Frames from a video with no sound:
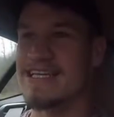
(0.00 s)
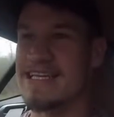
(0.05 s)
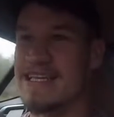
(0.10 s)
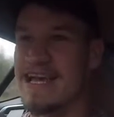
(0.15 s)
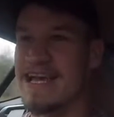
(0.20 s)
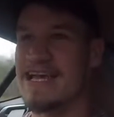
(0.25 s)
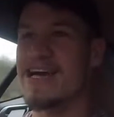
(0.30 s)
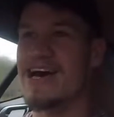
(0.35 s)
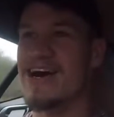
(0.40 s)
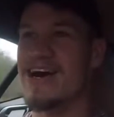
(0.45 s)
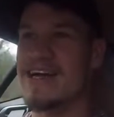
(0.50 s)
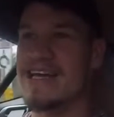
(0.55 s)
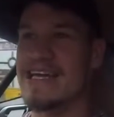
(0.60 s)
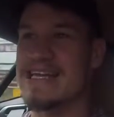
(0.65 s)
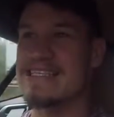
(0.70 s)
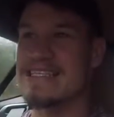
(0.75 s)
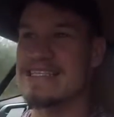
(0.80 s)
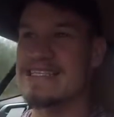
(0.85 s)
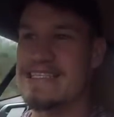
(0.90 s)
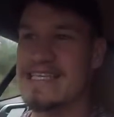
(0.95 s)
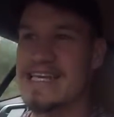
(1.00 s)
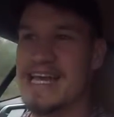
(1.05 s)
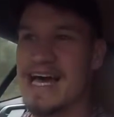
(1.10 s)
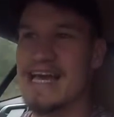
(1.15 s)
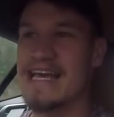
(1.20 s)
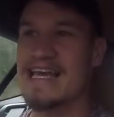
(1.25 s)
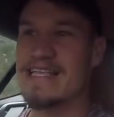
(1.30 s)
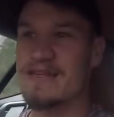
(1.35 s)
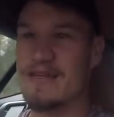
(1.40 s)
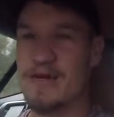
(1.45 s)
said that car needs a
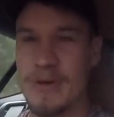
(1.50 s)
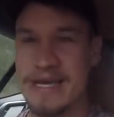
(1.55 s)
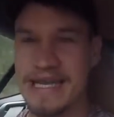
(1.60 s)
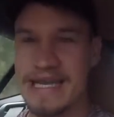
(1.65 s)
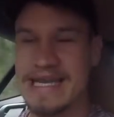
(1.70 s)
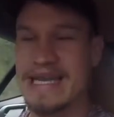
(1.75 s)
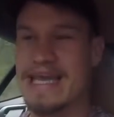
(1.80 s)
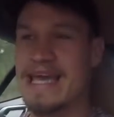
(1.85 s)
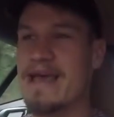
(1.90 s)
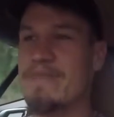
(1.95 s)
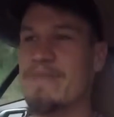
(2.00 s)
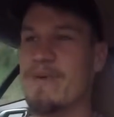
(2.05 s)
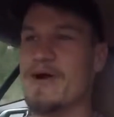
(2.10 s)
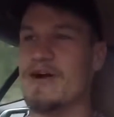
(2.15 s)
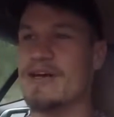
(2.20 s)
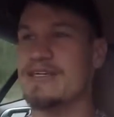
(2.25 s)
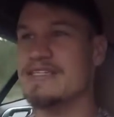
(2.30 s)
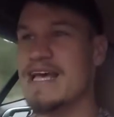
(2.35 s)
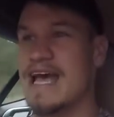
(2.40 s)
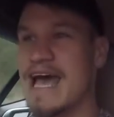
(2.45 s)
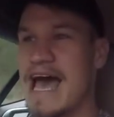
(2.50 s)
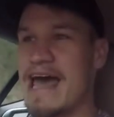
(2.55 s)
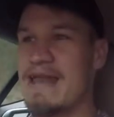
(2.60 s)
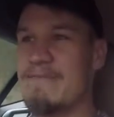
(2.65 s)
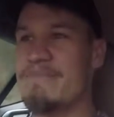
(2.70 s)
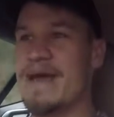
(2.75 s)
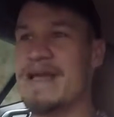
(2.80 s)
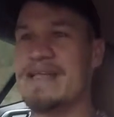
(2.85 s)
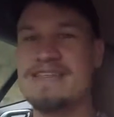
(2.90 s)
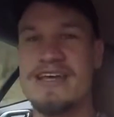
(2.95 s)
slightly quicker gearbox
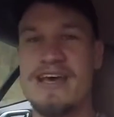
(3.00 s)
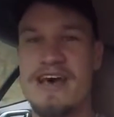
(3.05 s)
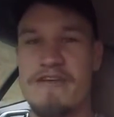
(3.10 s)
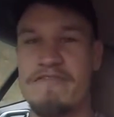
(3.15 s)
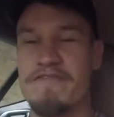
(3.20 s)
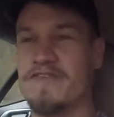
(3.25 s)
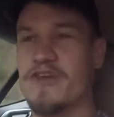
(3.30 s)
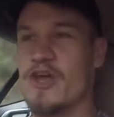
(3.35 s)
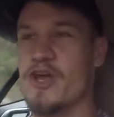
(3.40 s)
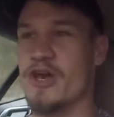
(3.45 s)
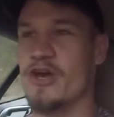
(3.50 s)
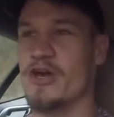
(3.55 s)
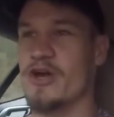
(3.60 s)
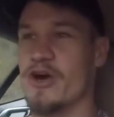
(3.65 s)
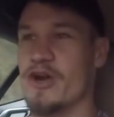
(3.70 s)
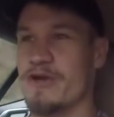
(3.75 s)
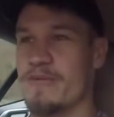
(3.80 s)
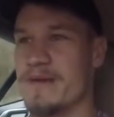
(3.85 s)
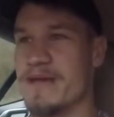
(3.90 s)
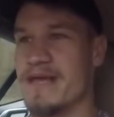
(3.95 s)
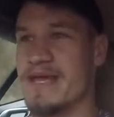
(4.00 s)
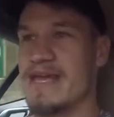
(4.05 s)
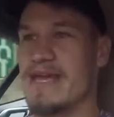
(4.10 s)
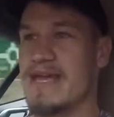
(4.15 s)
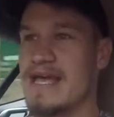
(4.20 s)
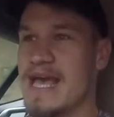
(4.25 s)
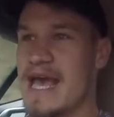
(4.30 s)
and better fuel economy.